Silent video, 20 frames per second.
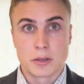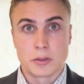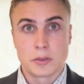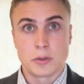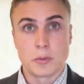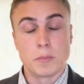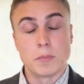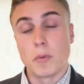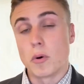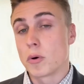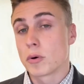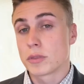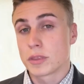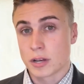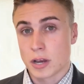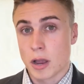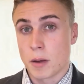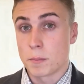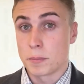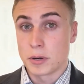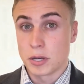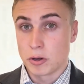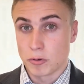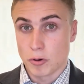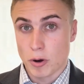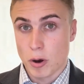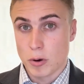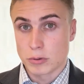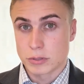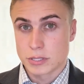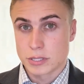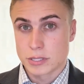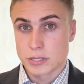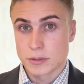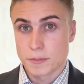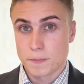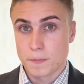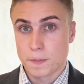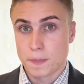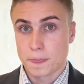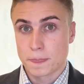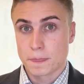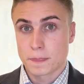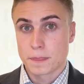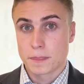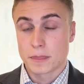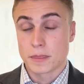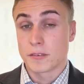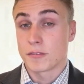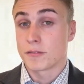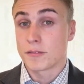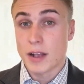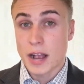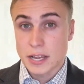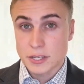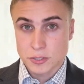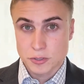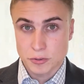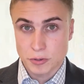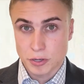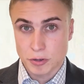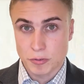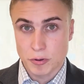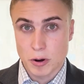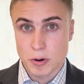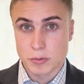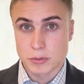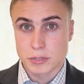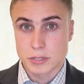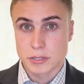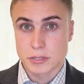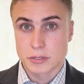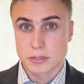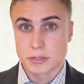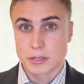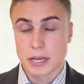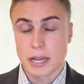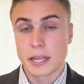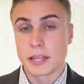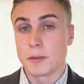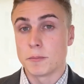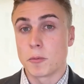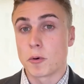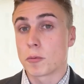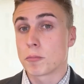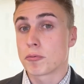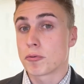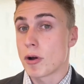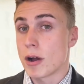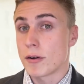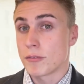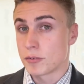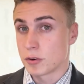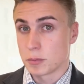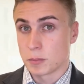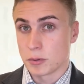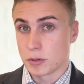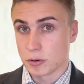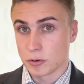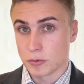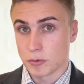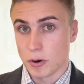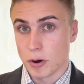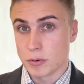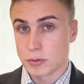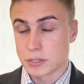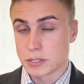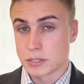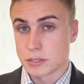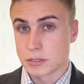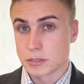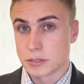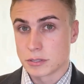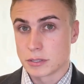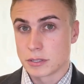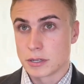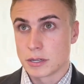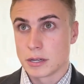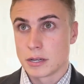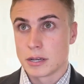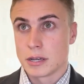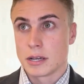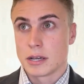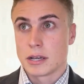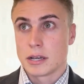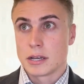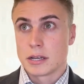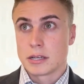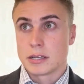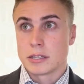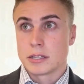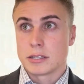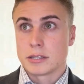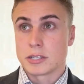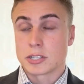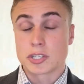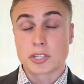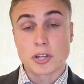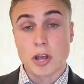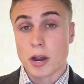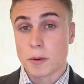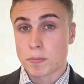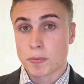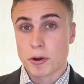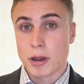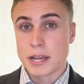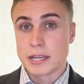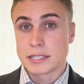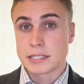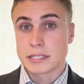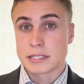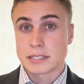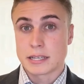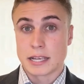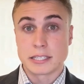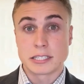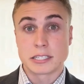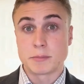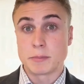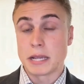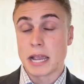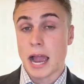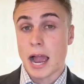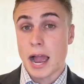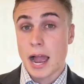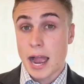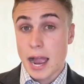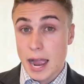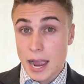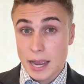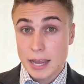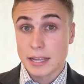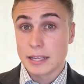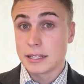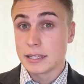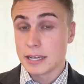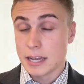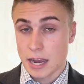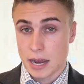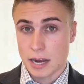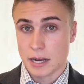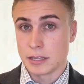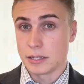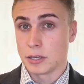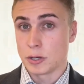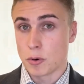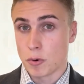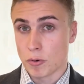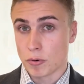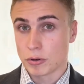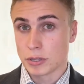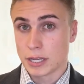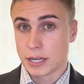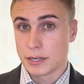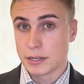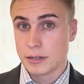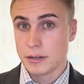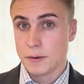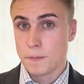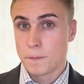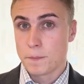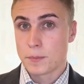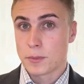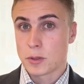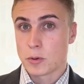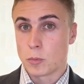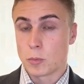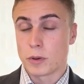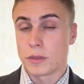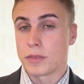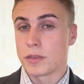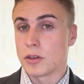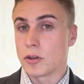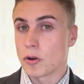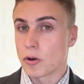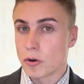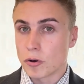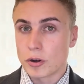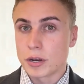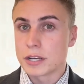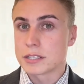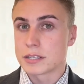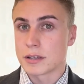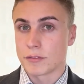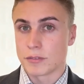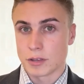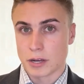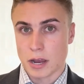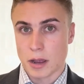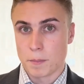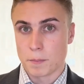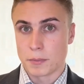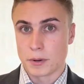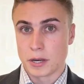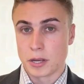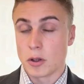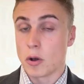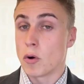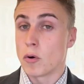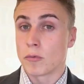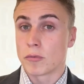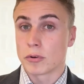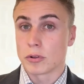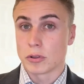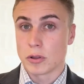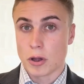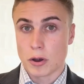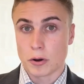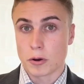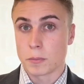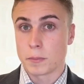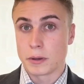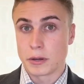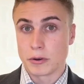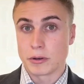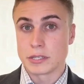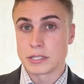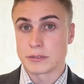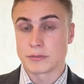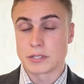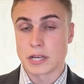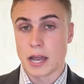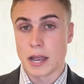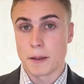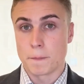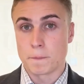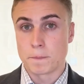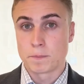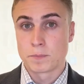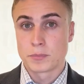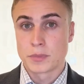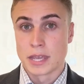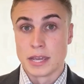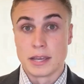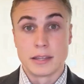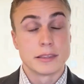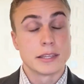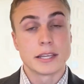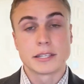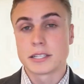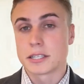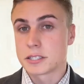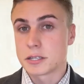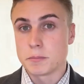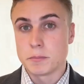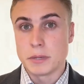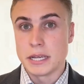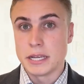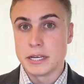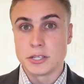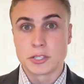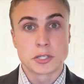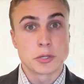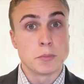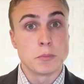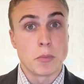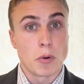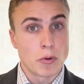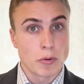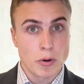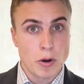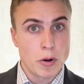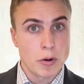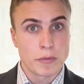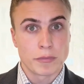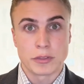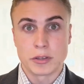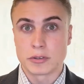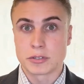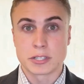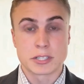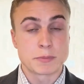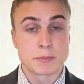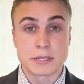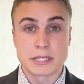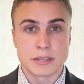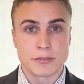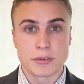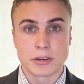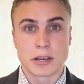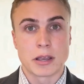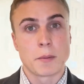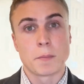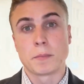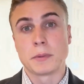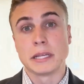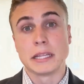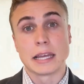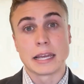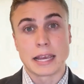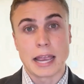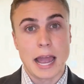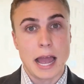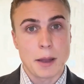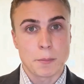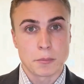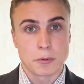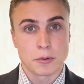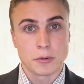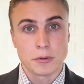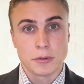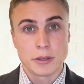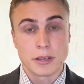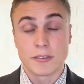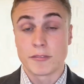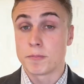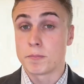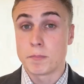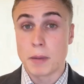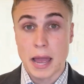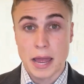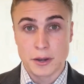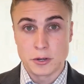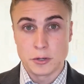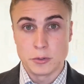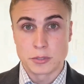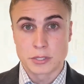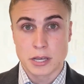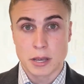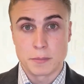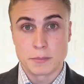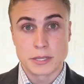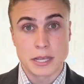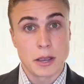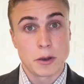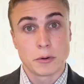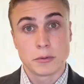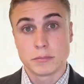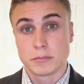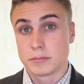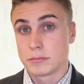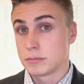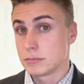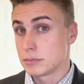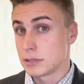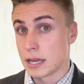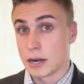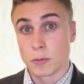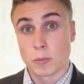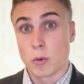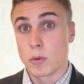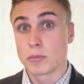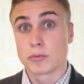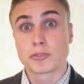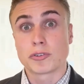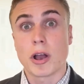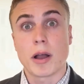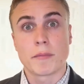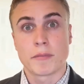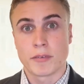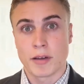The more the company grows, the faster it grows, and the more profitable it grows. The stock price tends to be highly correlated with the earnings of the company over longer periods of time. That doesn't mean tomorrow, if there's a specific company like Apple, if bad news comes out, that it won't drop